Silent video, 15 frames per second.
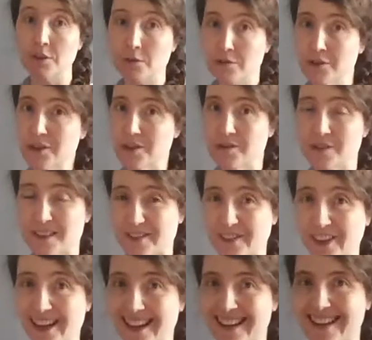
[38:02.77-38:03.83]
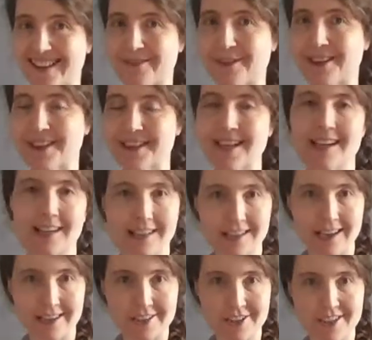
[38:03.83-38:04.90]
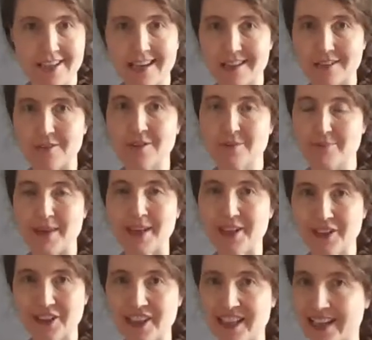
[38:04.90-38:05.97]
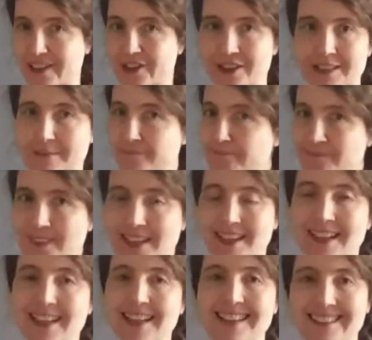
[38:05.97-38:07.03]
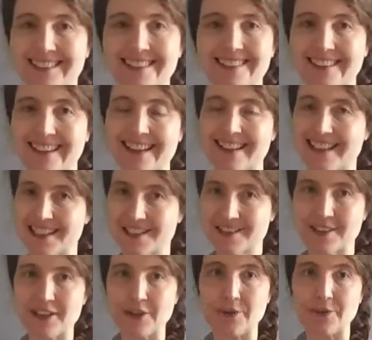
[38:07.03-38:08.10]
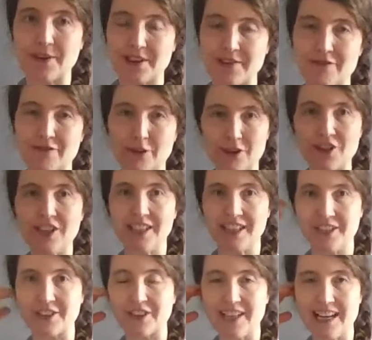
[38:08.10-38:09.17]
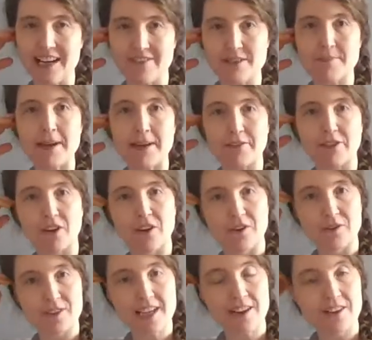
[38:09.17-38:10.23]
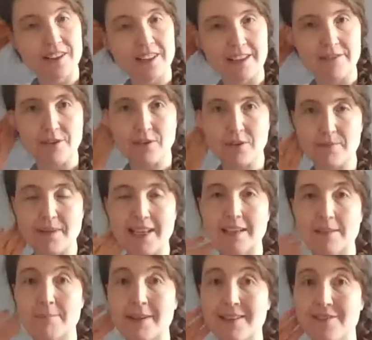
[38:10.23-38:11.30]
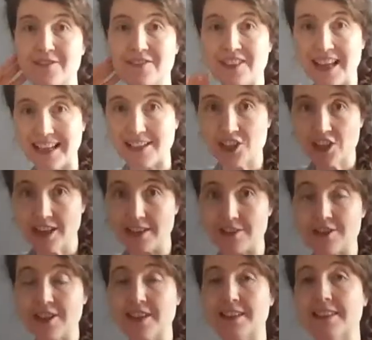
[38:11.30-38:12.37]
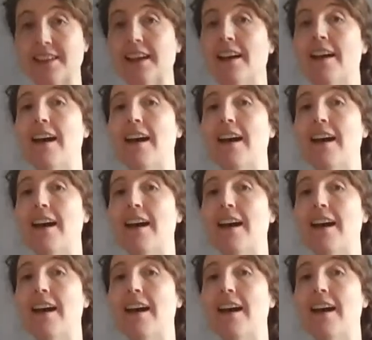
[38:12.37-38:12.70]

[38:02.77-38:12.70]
you choose a flight with a tight connection and you don't make your connection, yeah, that's on you. Unfortunately, you're going to have to pay for a hotel if you don't make it. But if they change it